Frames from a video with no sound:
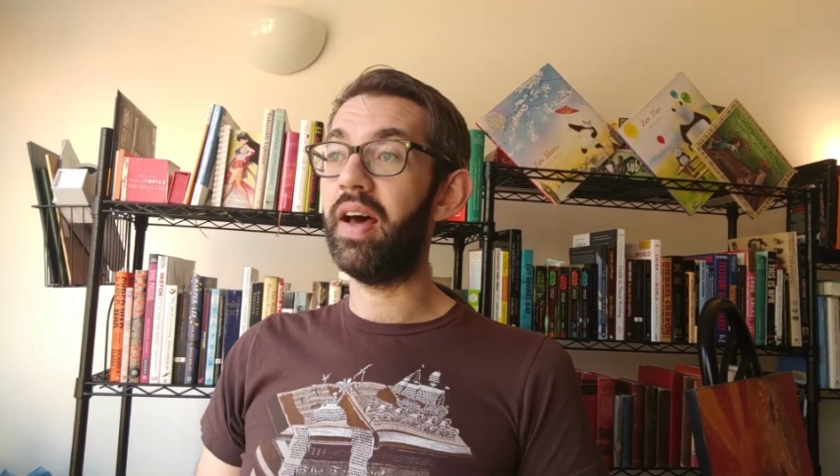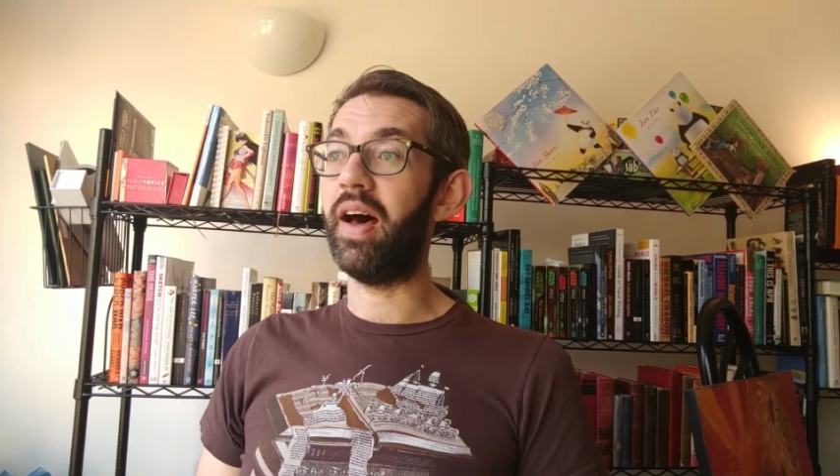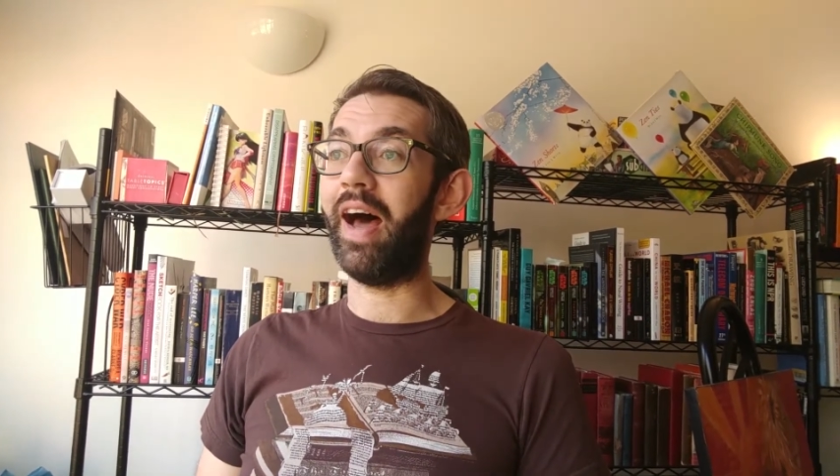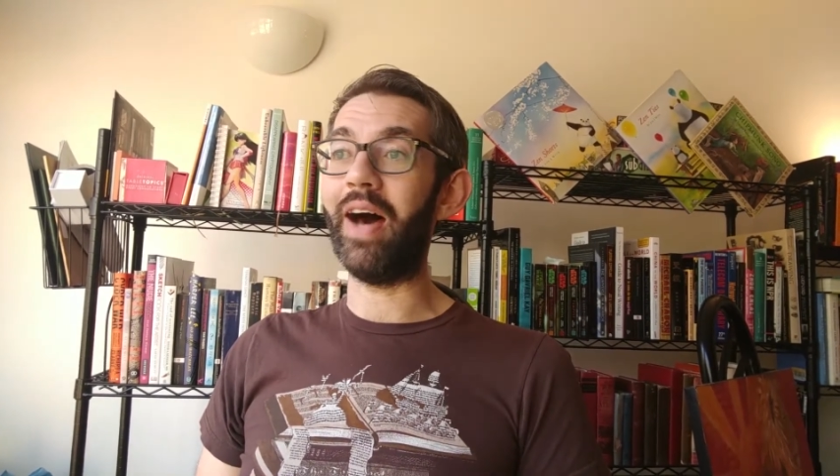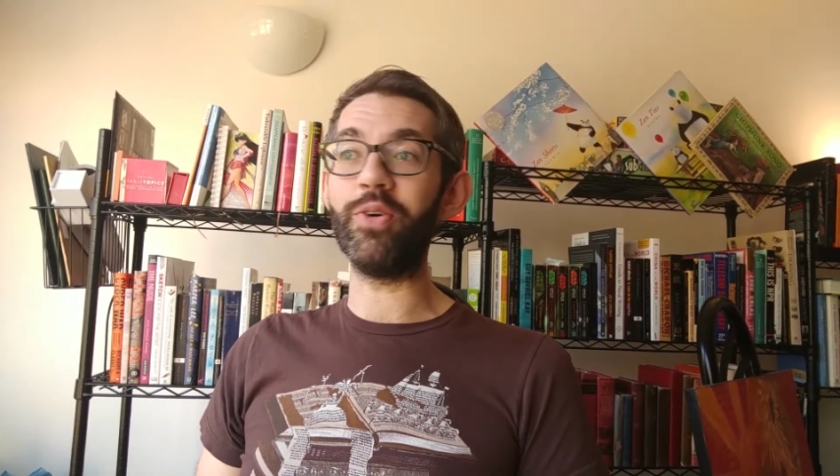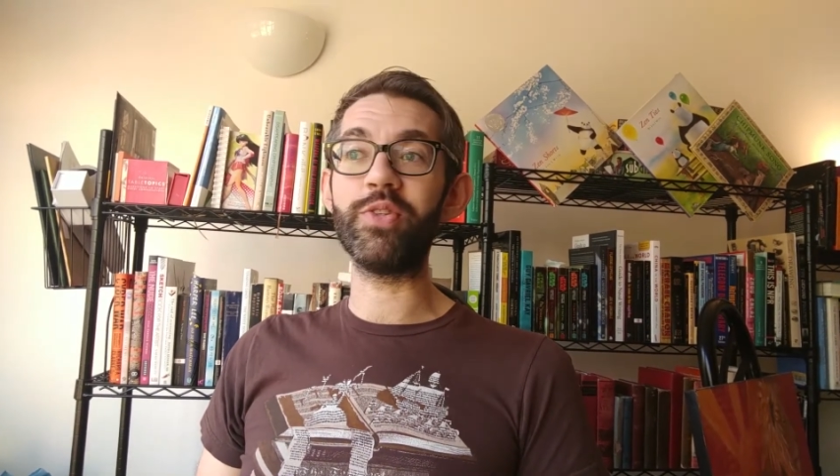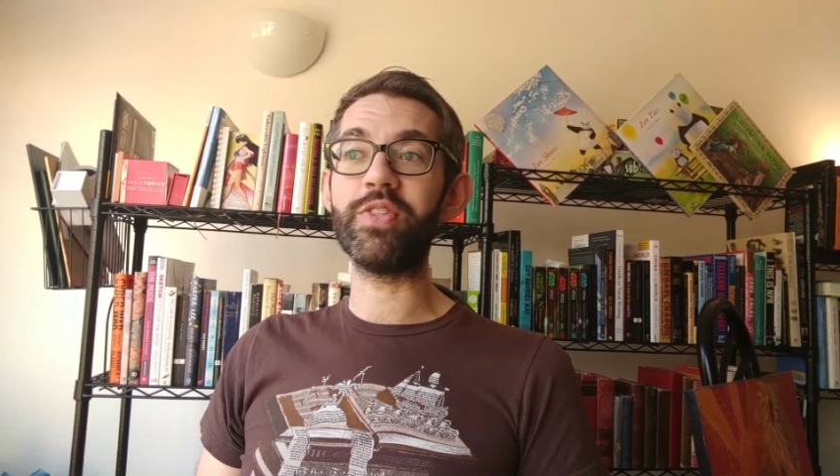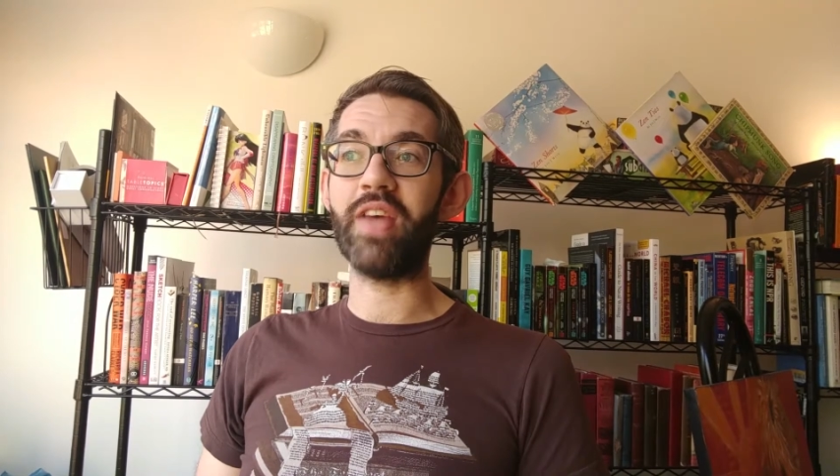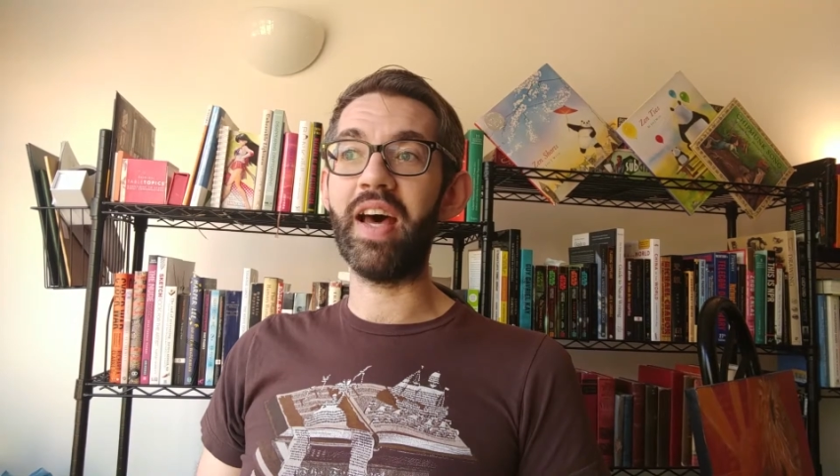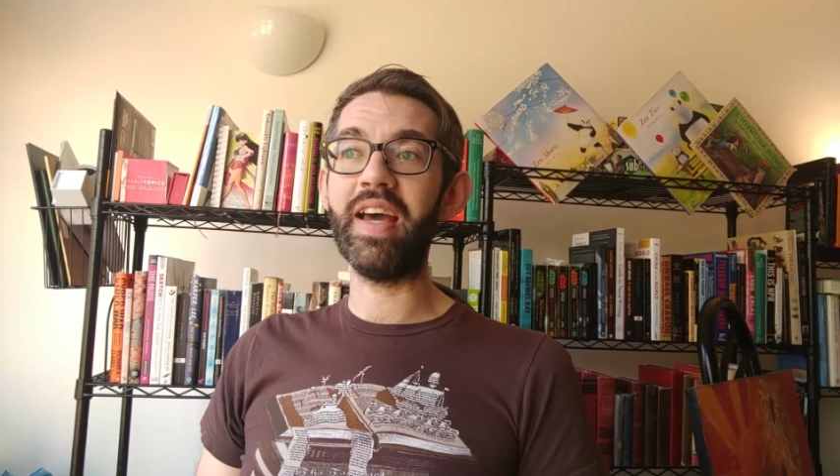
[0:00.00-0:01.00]

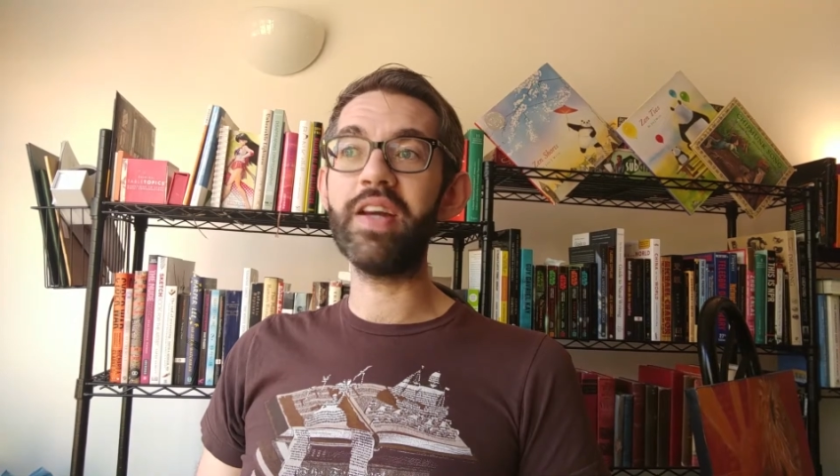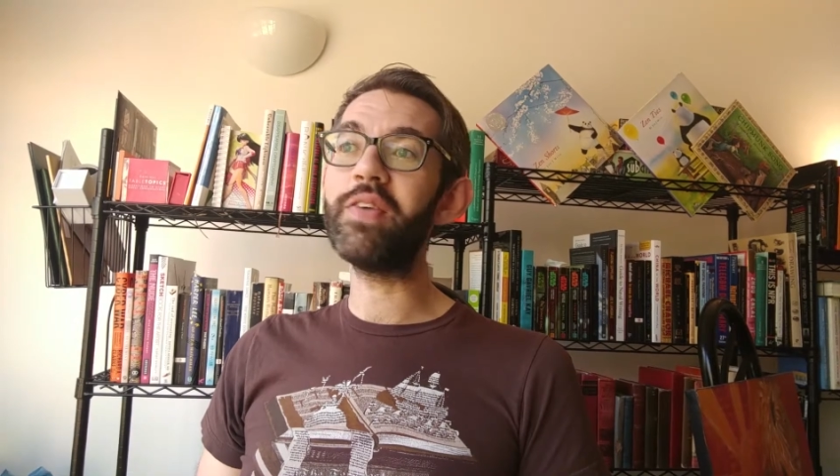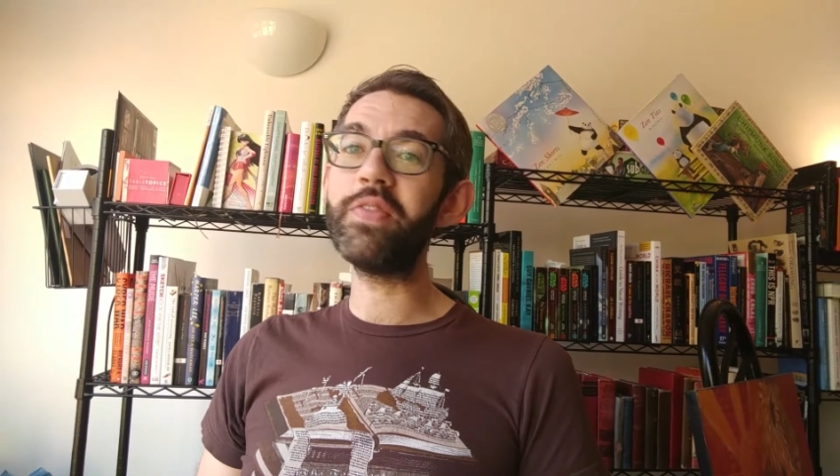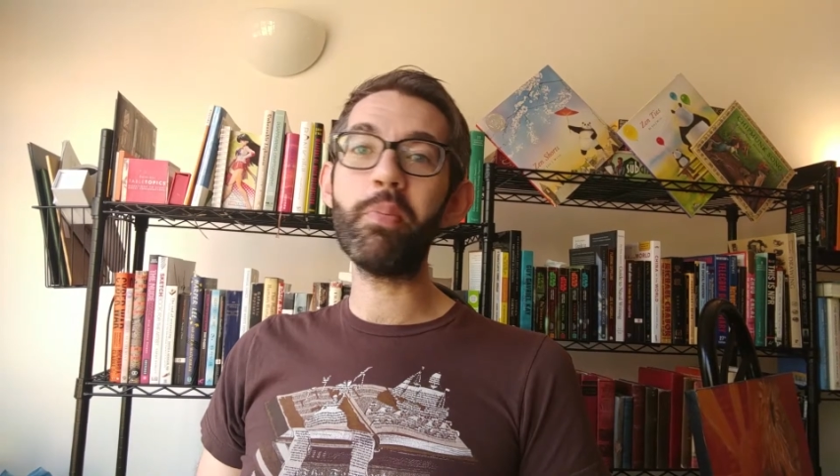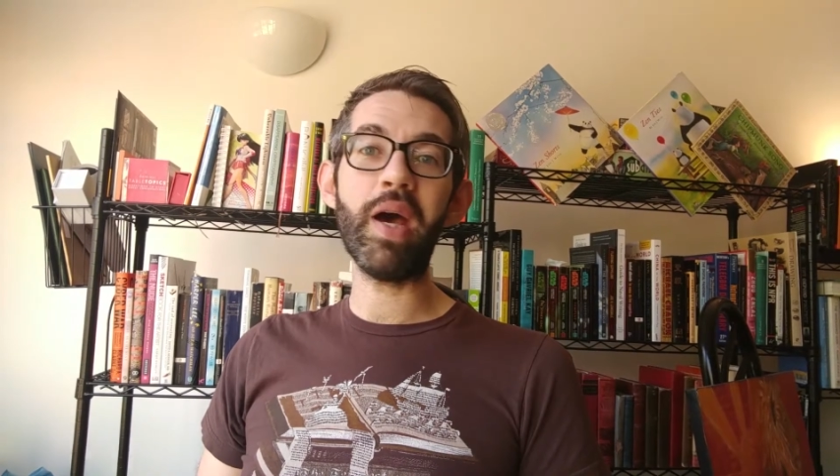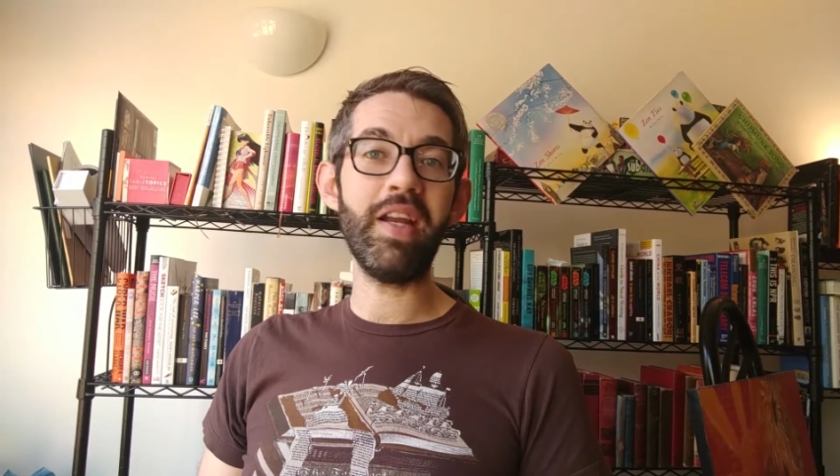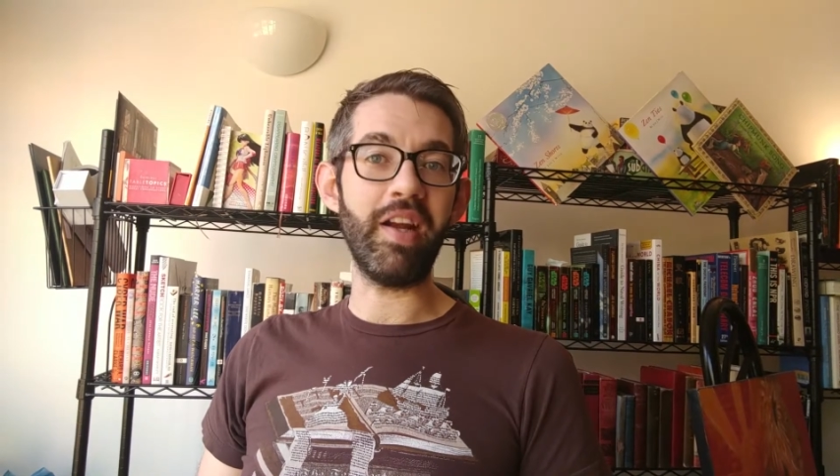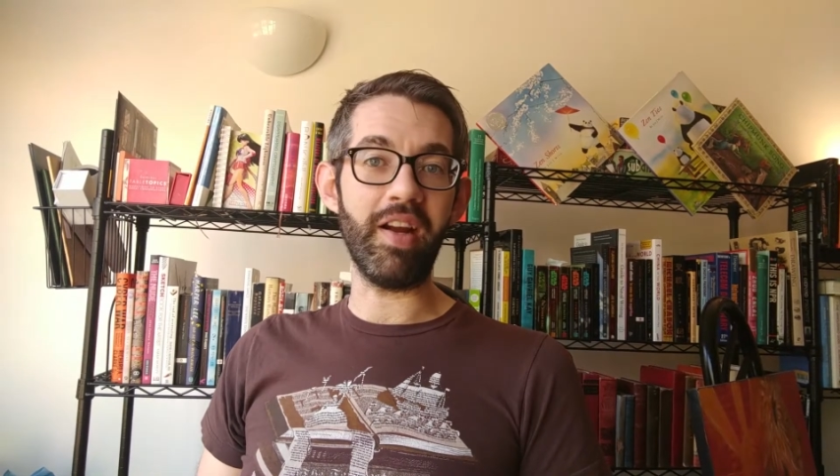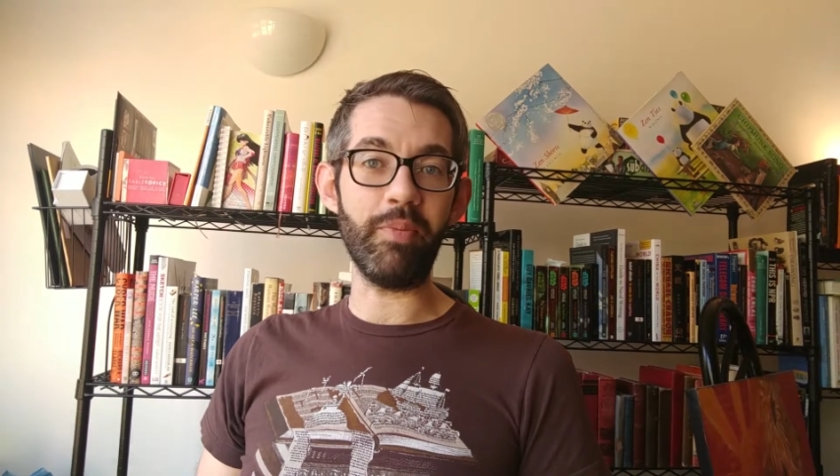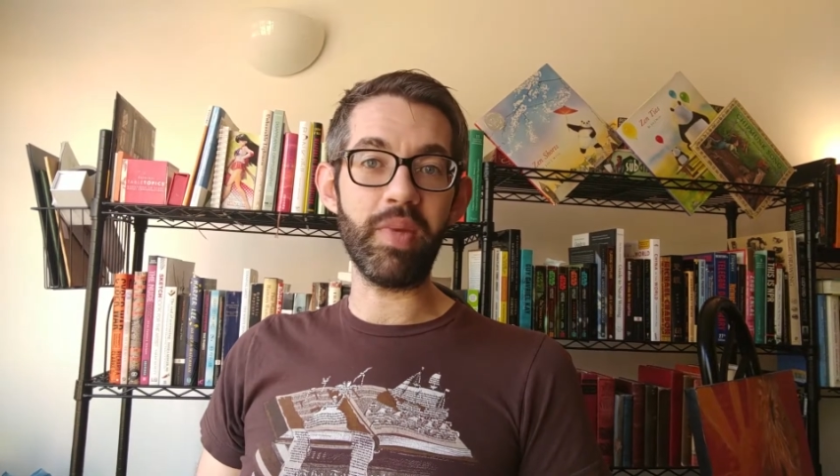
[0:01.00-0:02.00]
outside of the
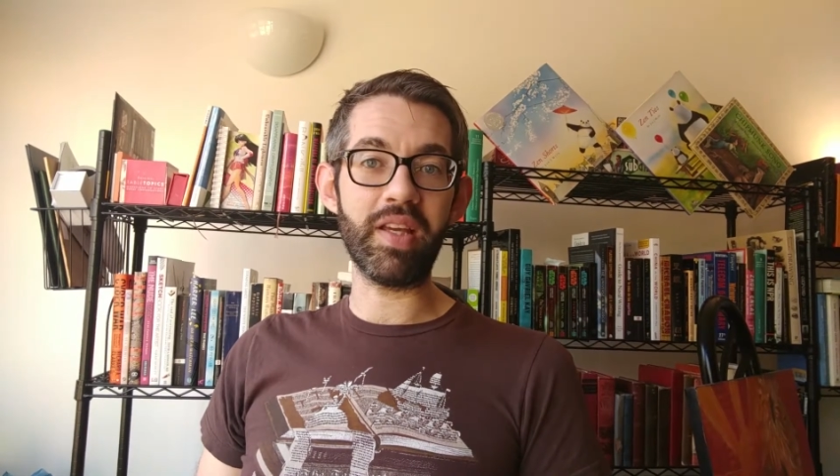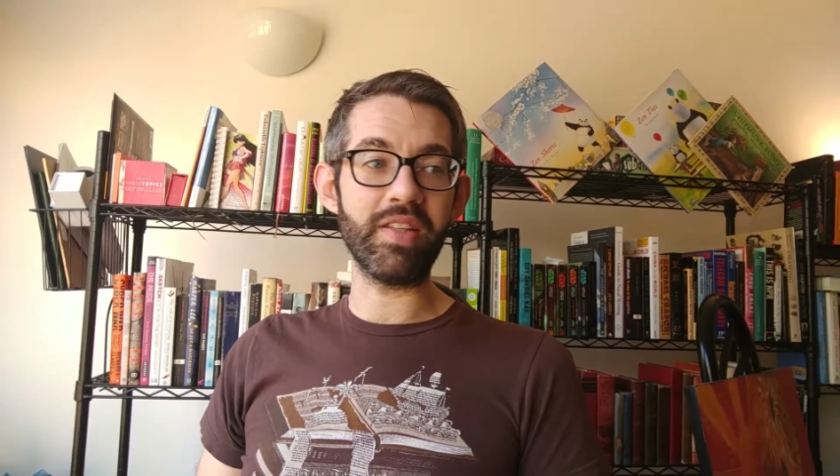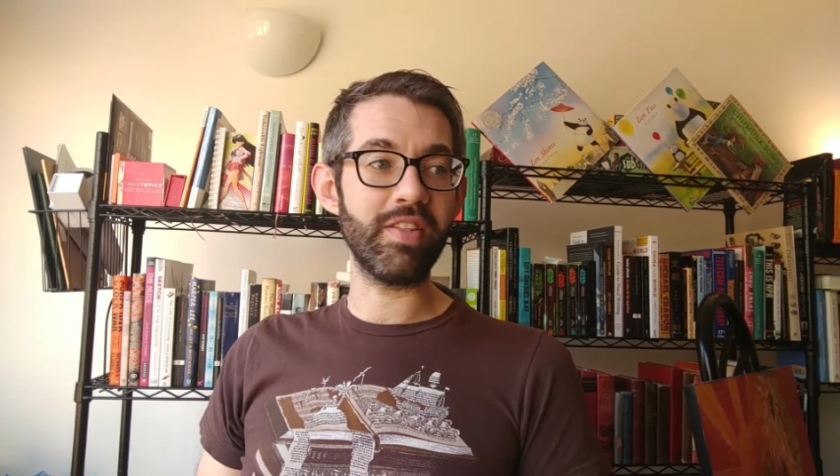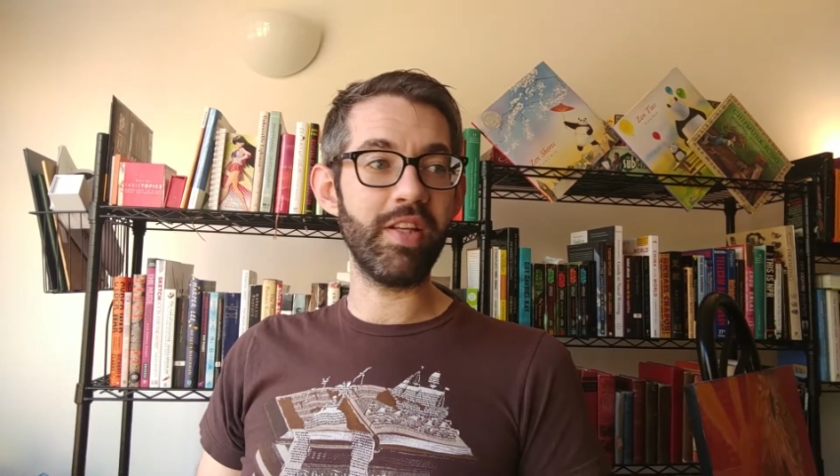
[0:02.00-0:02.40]
binary because,